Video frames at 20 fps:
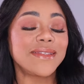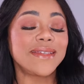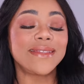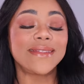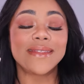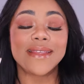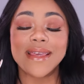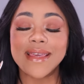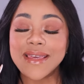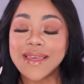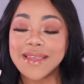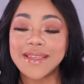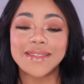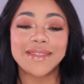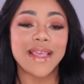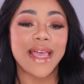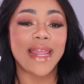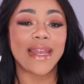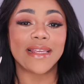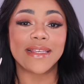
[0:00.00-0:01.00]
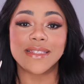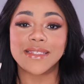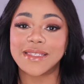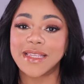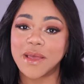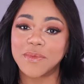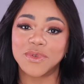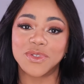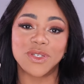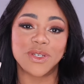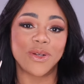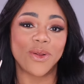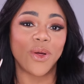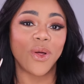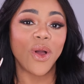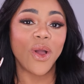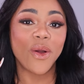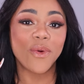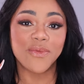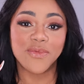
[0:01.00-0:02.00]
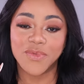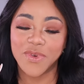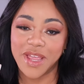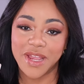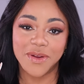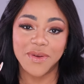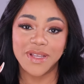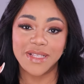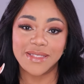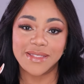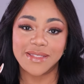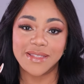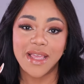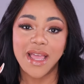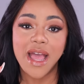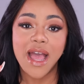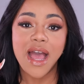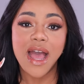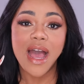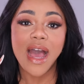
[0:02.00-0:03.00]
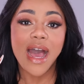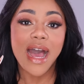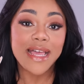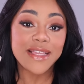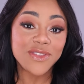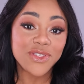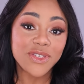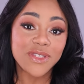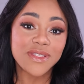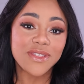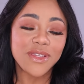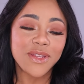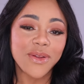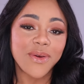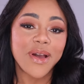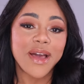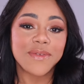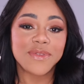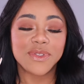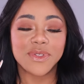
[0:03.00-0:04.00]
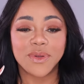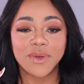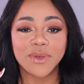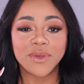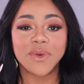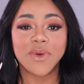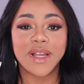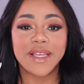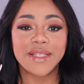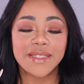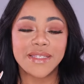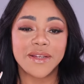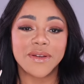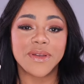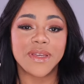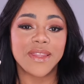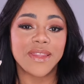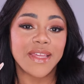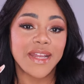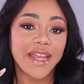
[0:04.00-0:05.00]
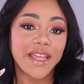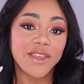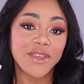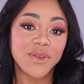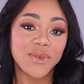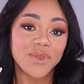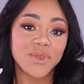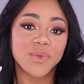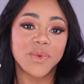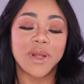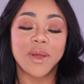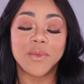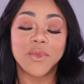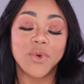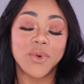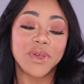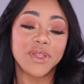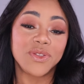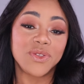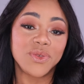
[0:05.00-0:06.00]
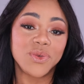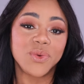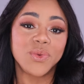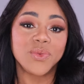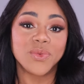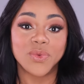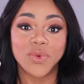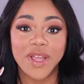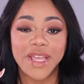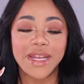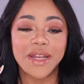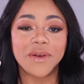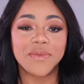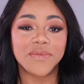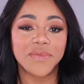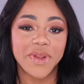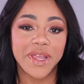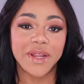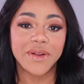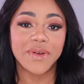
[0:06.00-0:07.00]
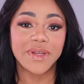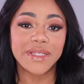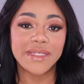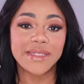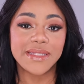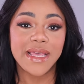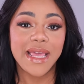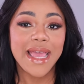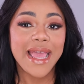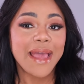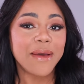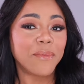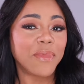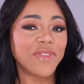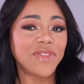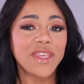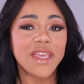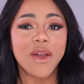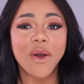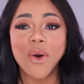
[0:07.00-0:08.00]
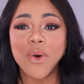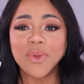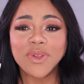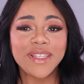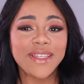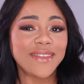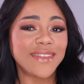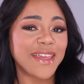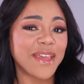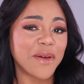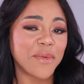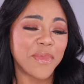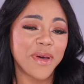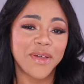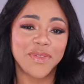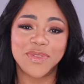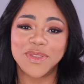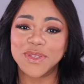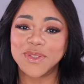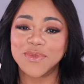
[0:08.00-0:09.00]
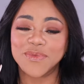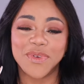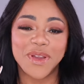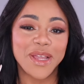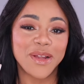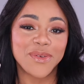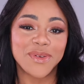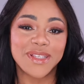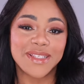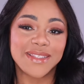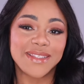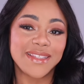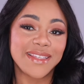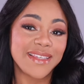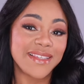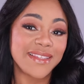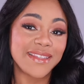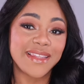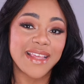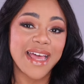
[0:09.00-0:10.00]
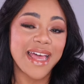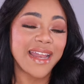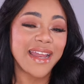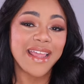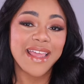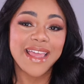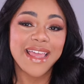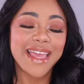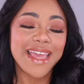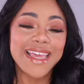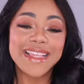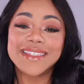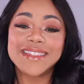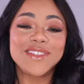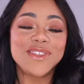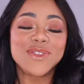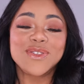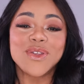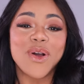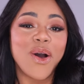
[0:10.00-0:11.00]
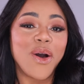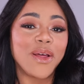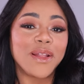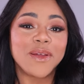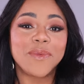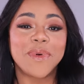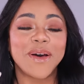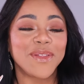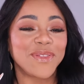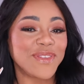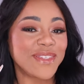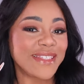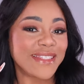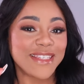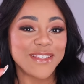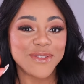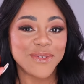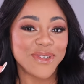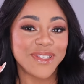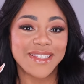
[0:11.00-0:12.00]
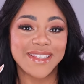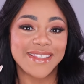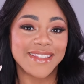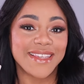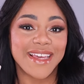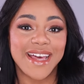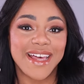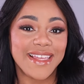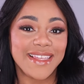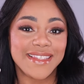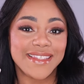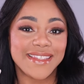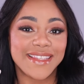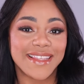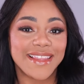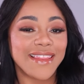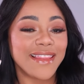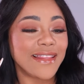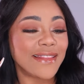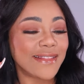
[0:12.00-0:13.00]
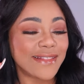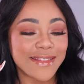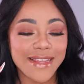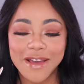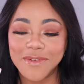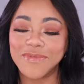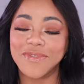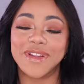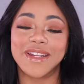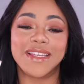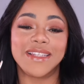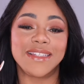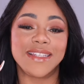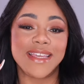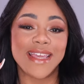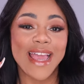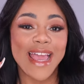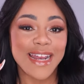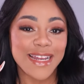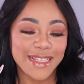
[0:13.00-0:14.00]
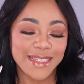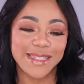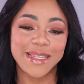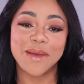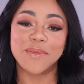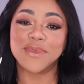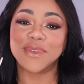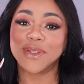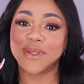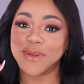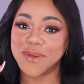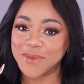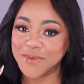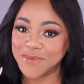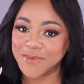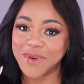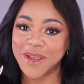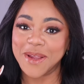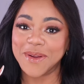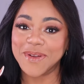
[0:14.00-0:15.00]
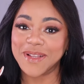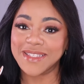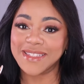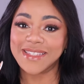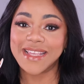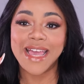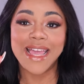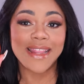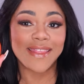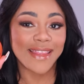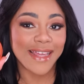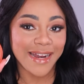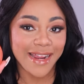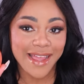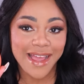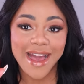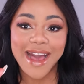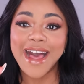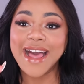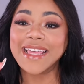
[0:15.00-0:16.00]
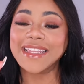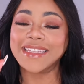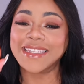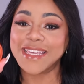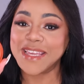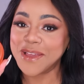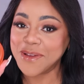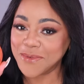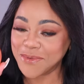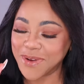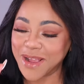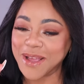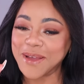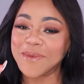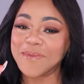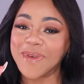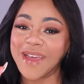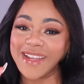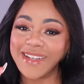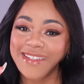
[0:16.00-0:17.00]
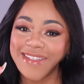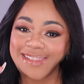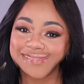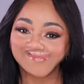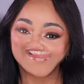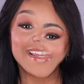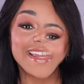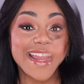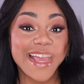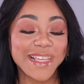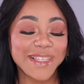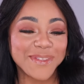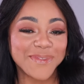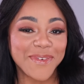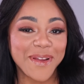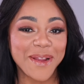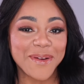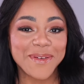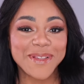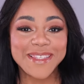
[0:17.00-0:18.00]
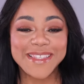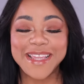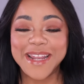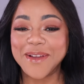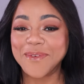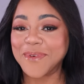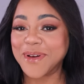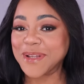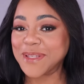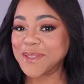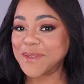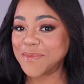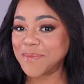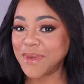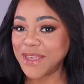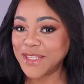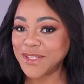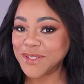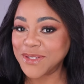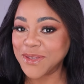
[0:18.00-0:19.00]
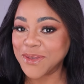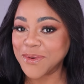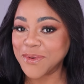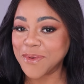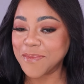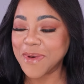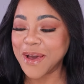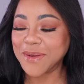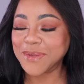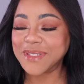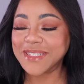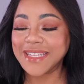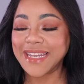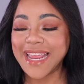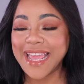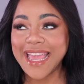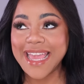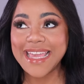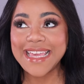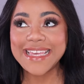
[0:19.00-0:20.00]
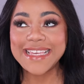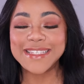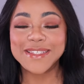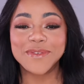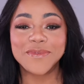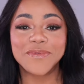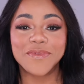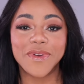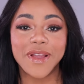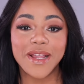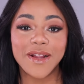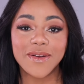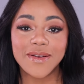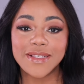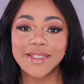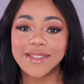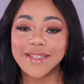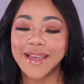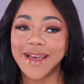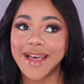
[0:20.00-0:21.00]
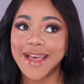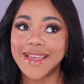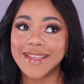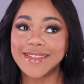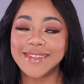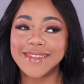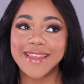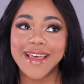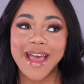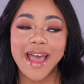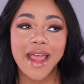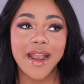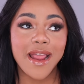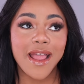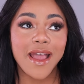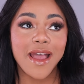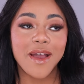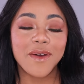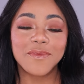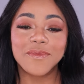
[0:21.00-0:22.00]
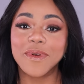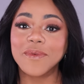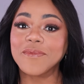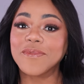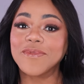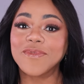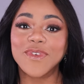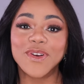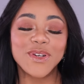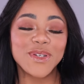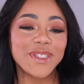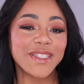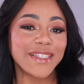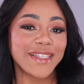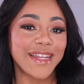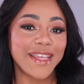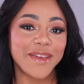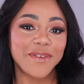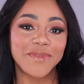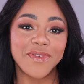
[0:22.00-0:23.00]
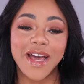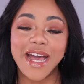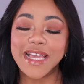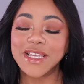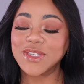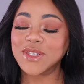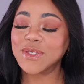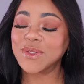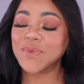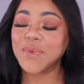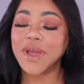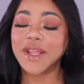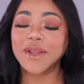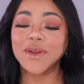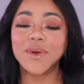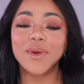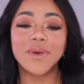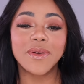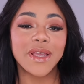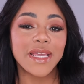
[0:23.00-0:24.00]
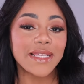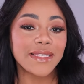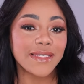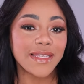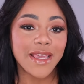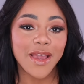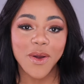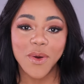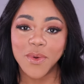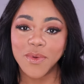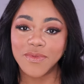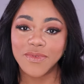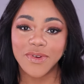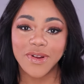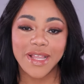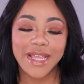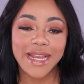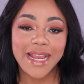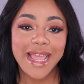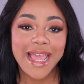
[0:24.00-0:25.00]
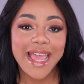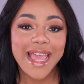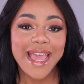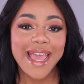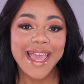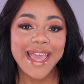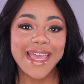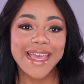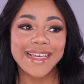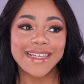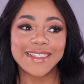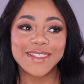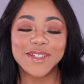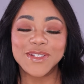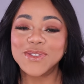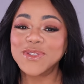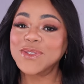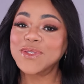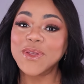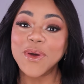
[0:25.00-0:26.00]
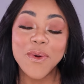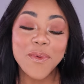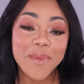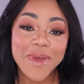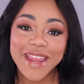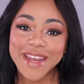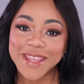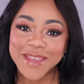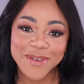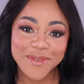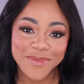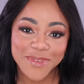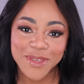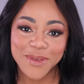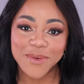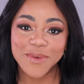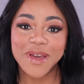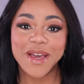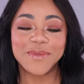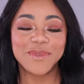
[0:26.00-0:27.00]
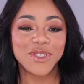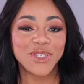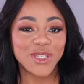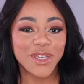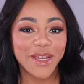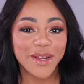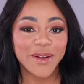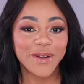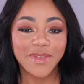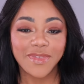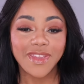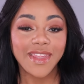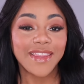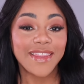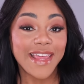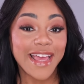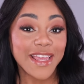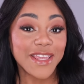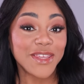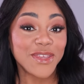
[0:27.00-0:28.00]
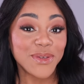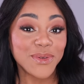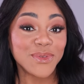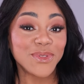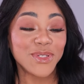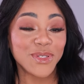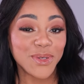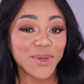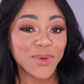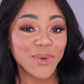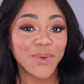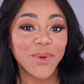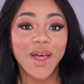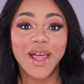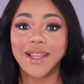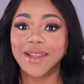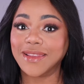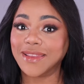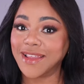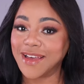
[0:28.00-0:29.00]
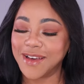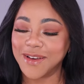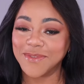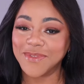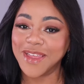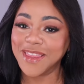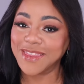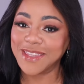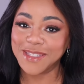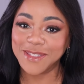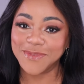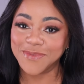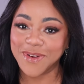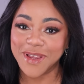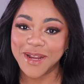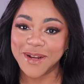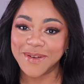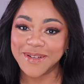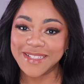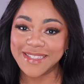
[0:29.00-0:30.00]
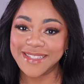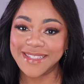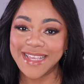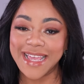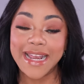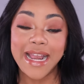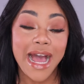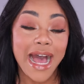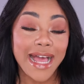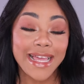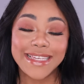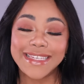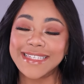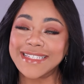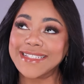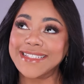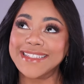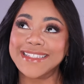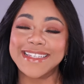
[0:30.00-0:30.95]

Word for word: this is an exceptional fragrance. I just, you know, have certain criteria that I use when I'm going to rate a fragrance. But the only thing about this fragrance is that it's just all about the citruses, guys. Definitely an exceptional fragrance that I highly recommend. The next fragrance that I want to speak to you about today is a fragrance, guys, that from first sniff, I just went crazy over it. And so many of you have shared that you too love this fragrance, and I can